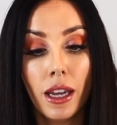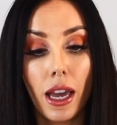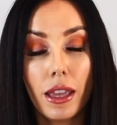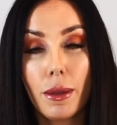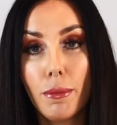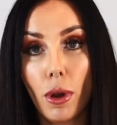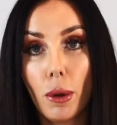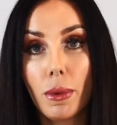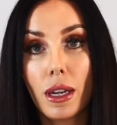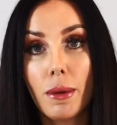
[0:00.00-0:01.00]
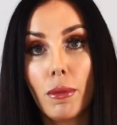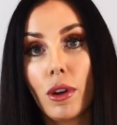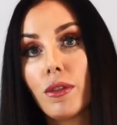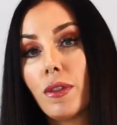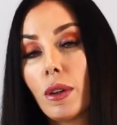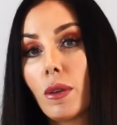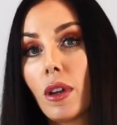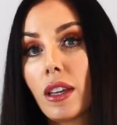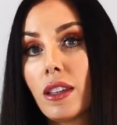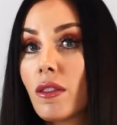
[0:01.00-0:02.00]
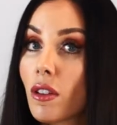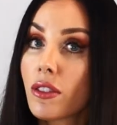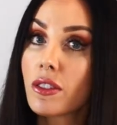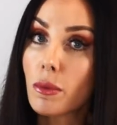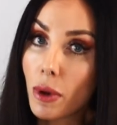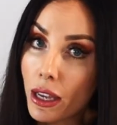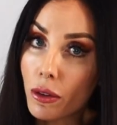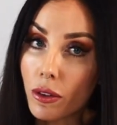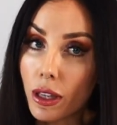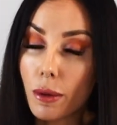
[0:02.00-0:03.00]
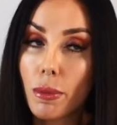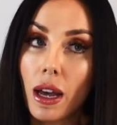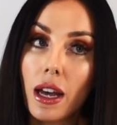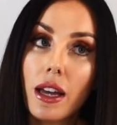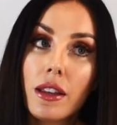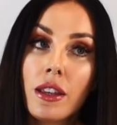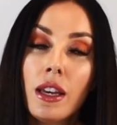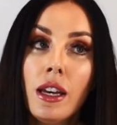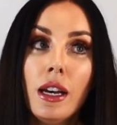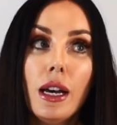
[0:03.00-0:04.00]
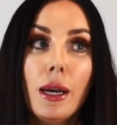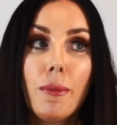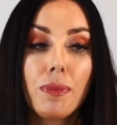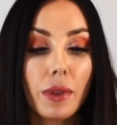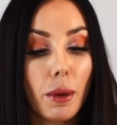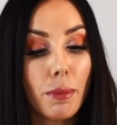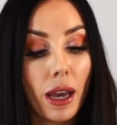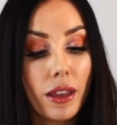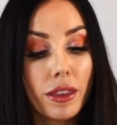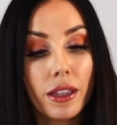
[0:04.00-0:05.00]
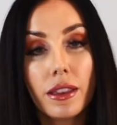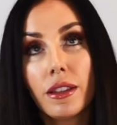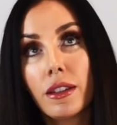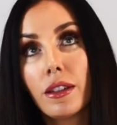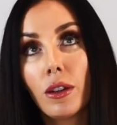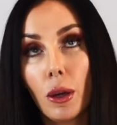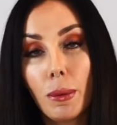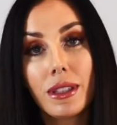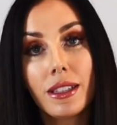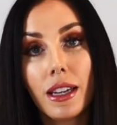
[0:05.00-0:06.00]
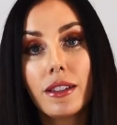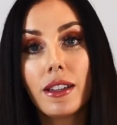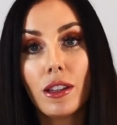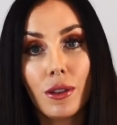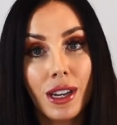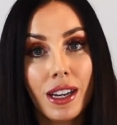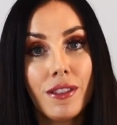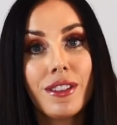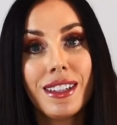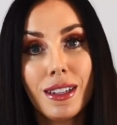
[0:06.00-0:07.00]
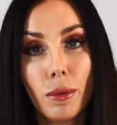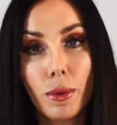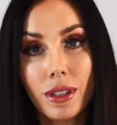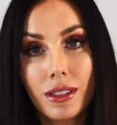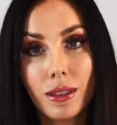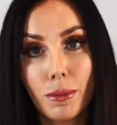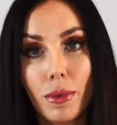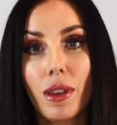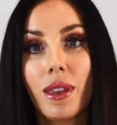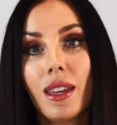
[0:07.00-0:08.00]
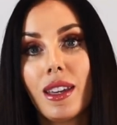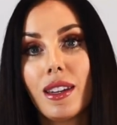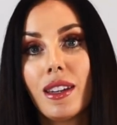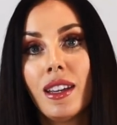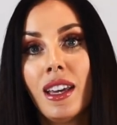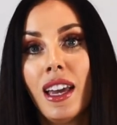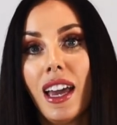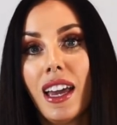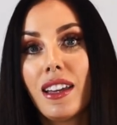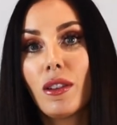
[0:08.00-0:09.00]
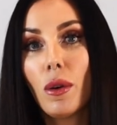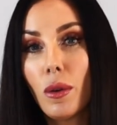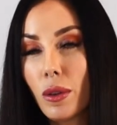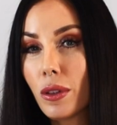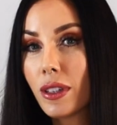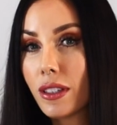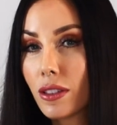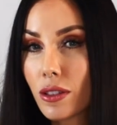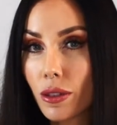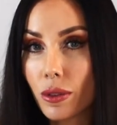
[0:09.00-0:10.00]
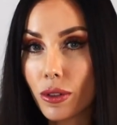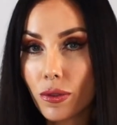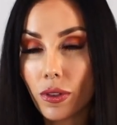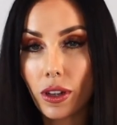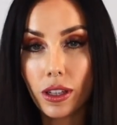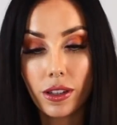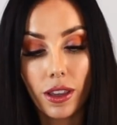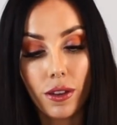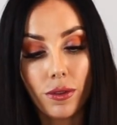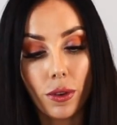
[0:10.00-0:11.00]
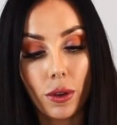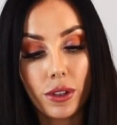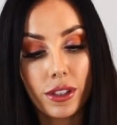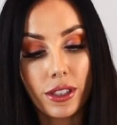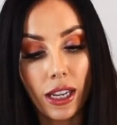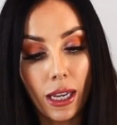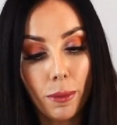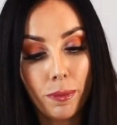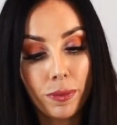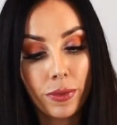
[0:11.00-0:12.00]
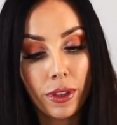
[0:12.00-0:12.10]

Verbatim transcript: At the moment, it might feel like you've lost your way on that path, but the Hermit says that you have inner wisdom within, and all you need to do is find that first step.